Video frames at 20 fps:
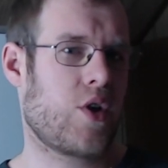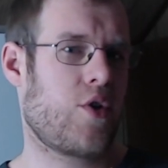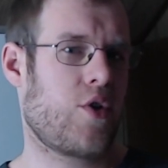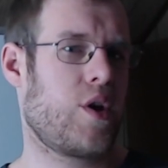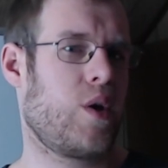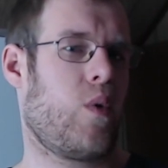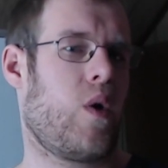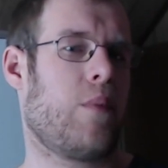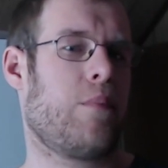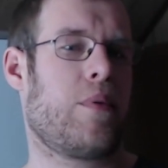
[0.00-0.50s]

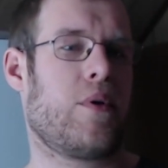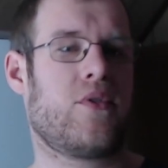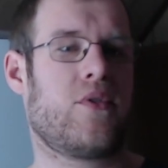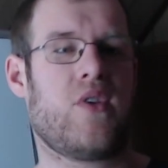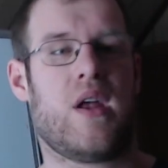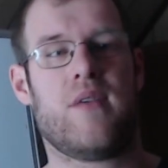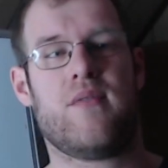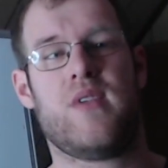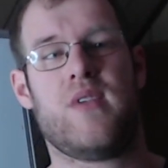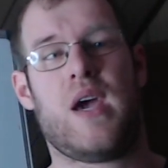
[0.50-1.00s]
thirty-one
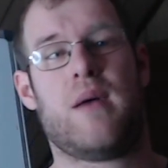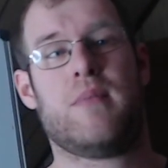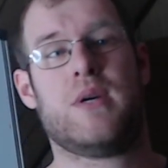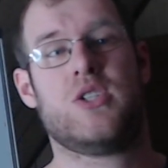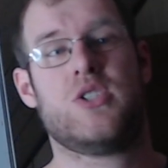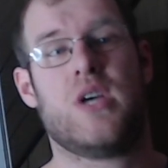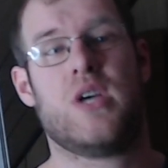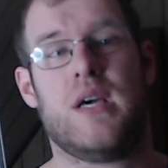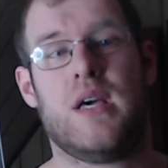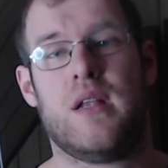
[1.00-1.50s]
percent of
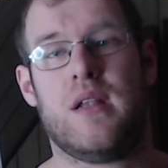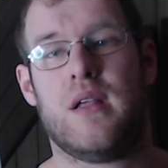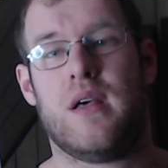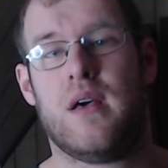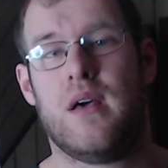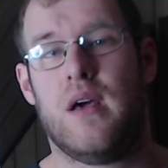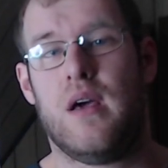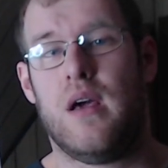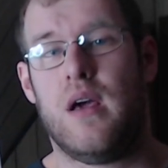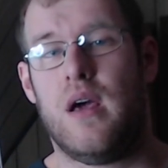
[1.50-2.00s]
damage in
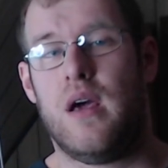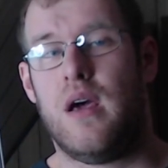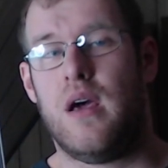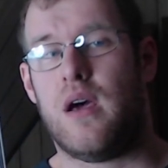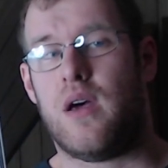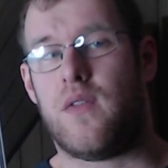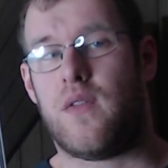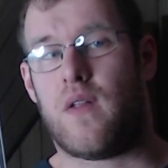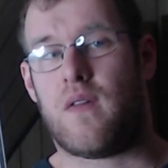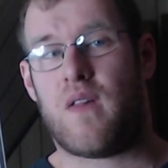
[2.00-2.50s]

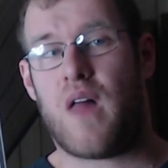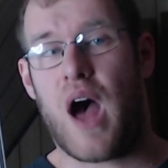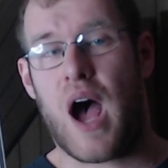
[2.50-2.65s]
the